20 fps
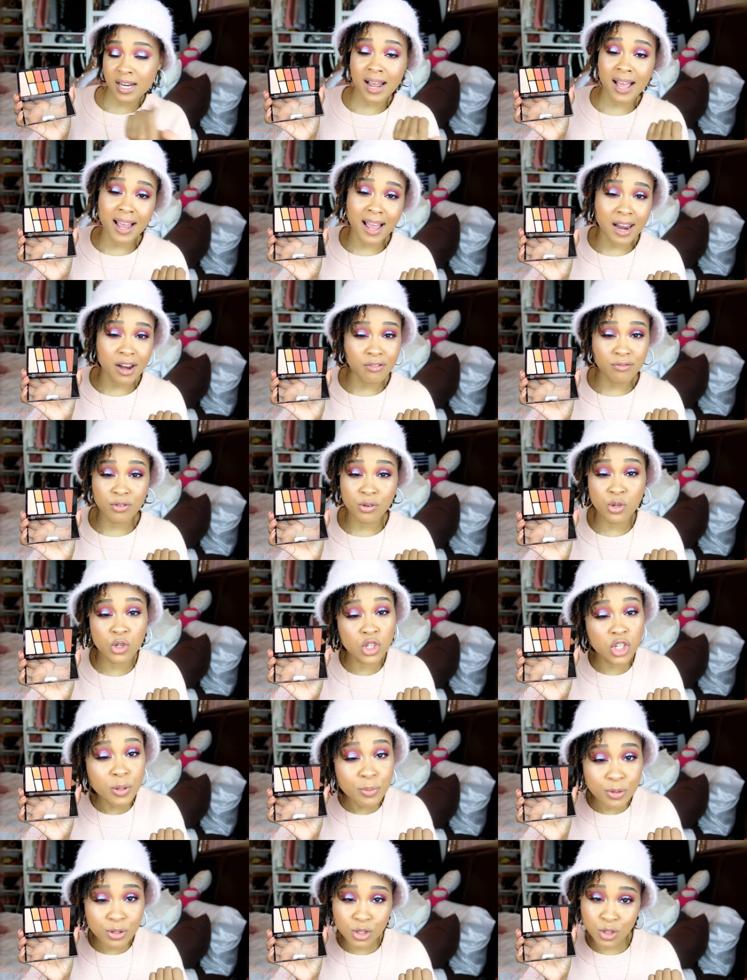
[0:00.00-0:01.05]
I got a few
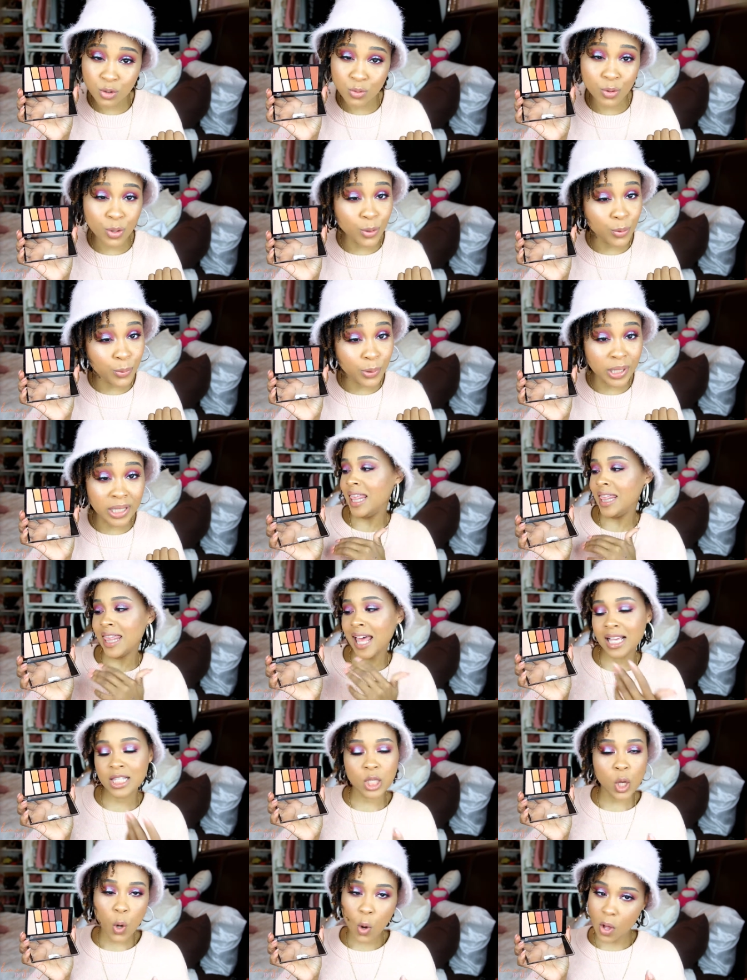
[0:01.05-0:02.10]
shimmers to work with.
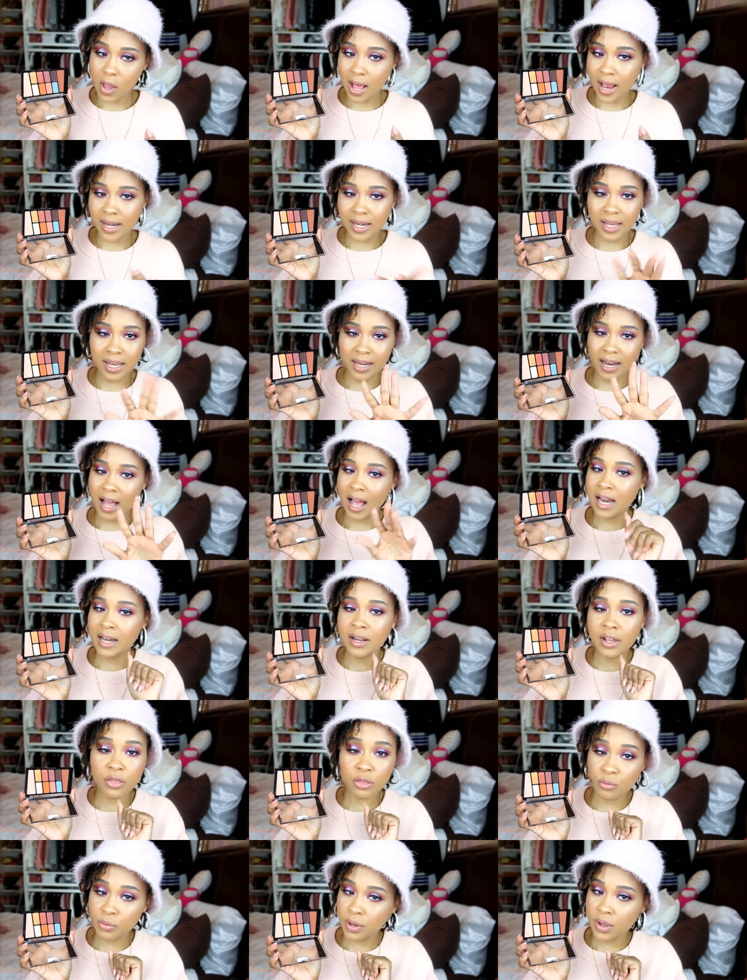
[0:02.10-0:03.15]
That's all I need. I
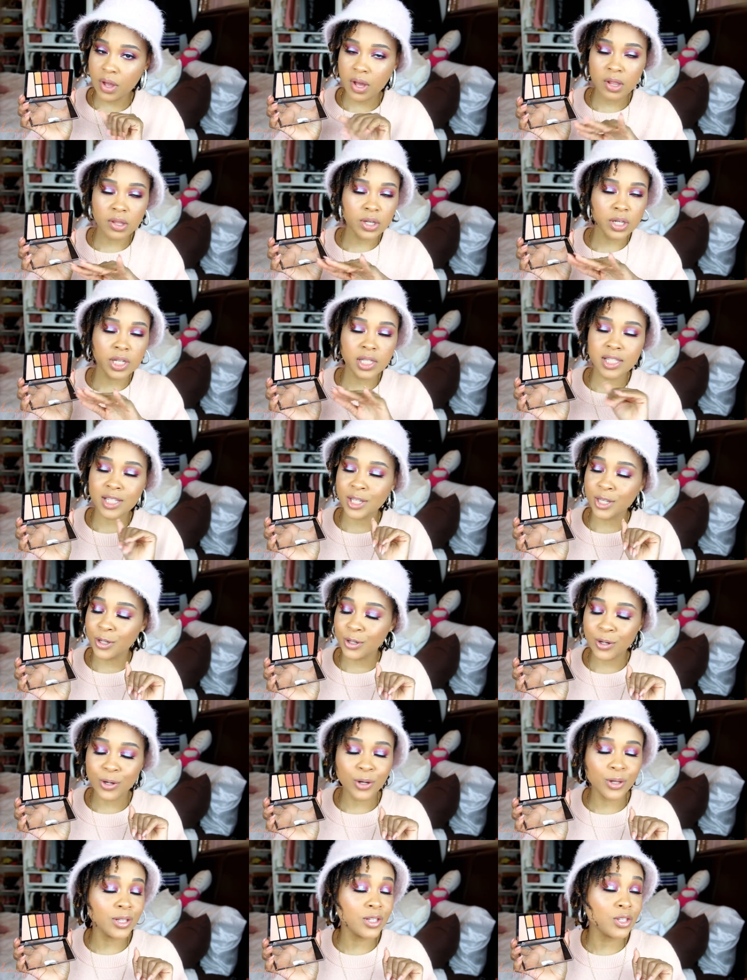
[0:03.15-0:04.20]
need 3 colors, and your
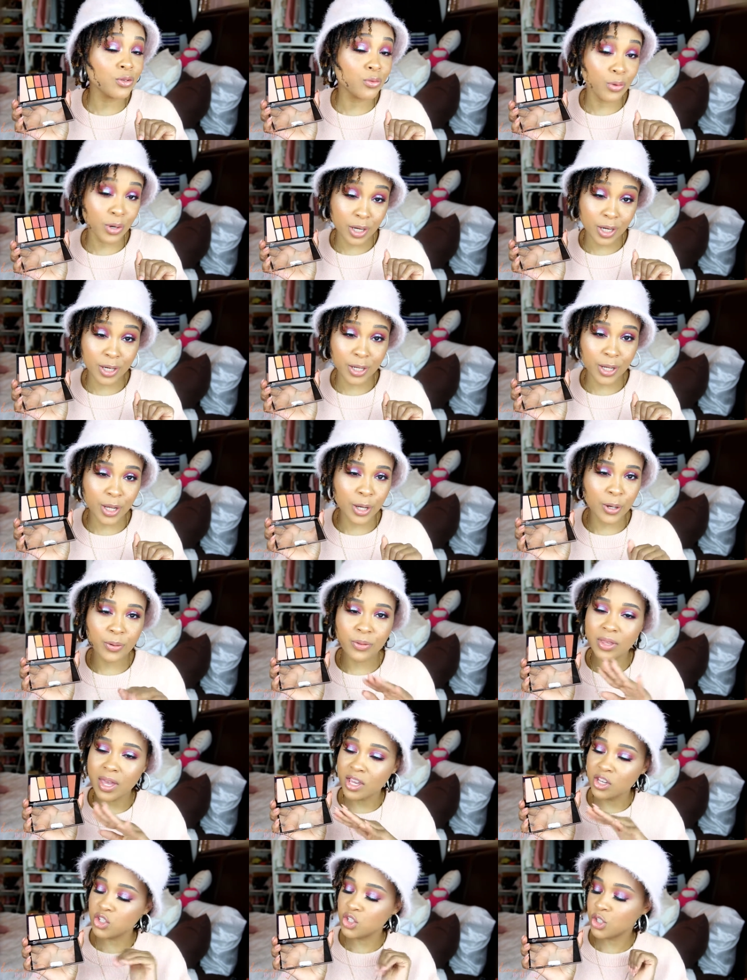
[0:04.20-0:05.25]
girl is ready to go.
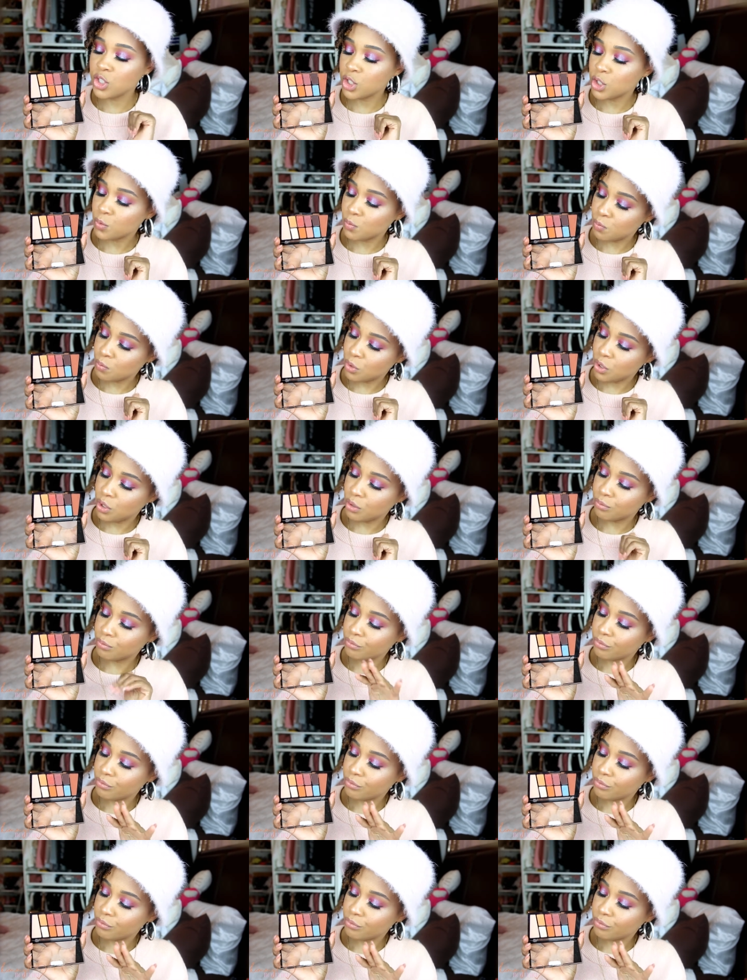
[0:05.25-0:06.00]
That's just me.